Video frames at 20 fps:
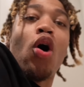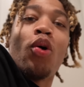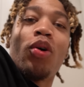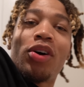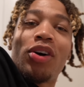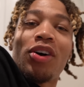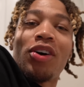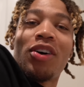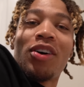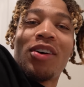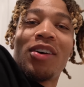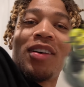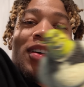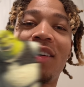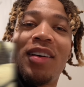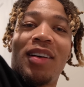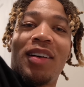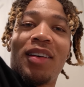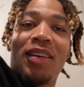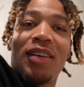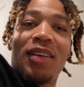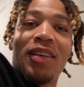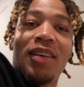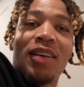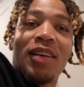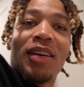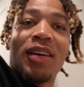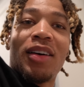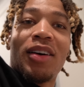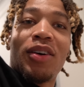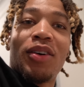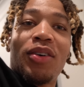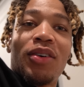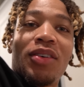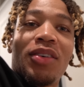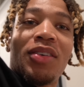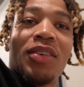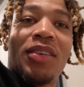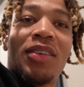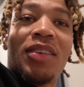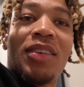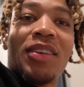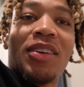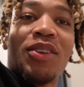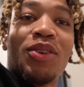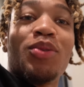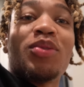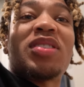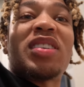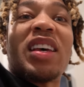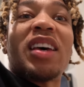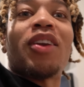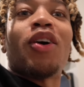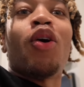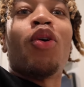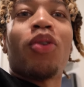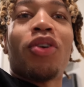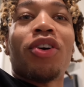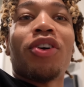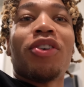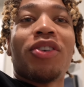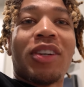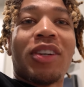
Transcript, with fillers: Ogre. I said ogre. You said ogre.